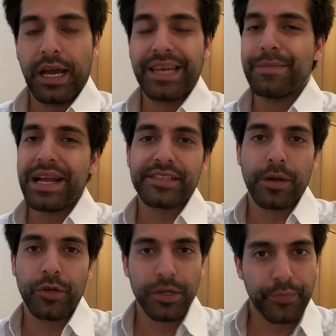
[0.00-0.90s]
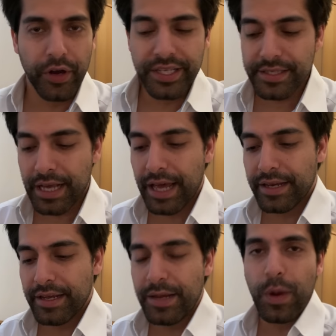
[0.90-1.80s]
And he made some good points,
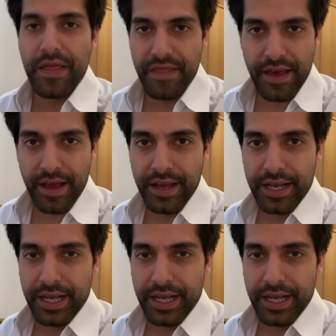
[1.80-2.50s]
and he went there.